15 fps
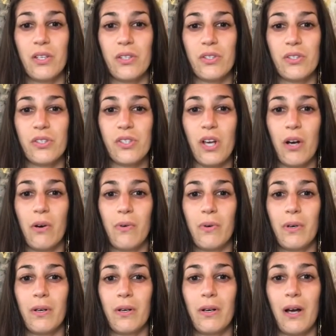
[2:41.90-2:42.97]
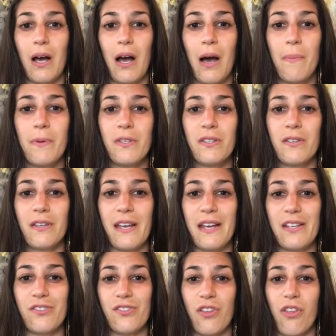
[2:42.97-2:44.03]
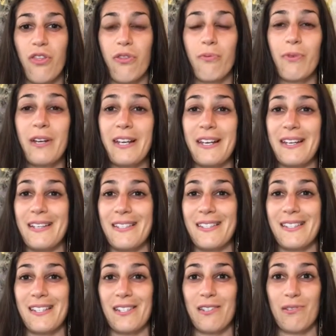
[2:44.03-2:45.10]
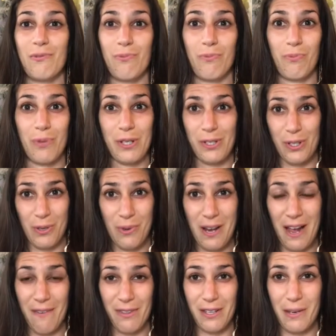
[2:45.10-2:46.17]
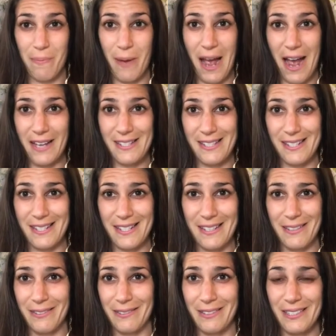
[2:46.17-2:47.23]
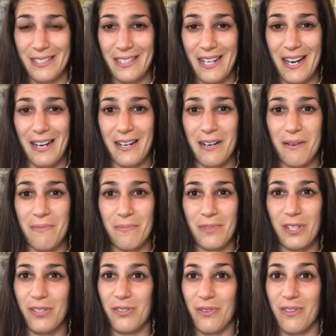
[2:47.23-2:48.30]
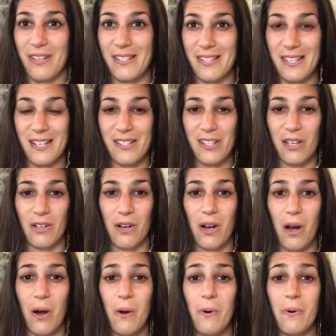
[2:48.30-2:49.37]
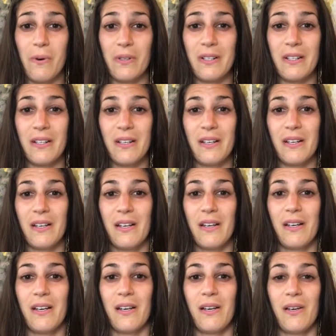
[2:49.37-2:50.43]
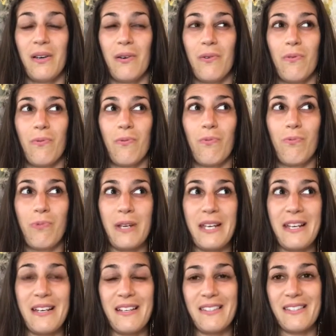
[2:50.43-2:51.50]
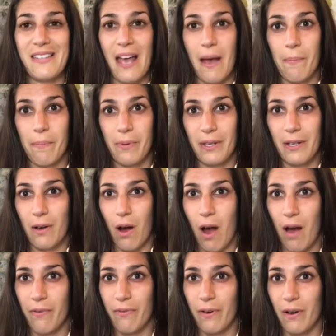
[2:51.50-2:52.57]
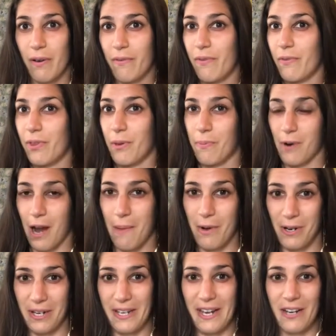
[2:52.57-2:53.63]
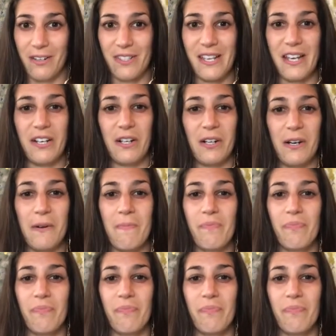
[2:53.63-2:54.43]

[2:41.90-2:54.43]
So up until age 3, since we don't have the capacity to do these things on our own, we template off of the primary caretaker.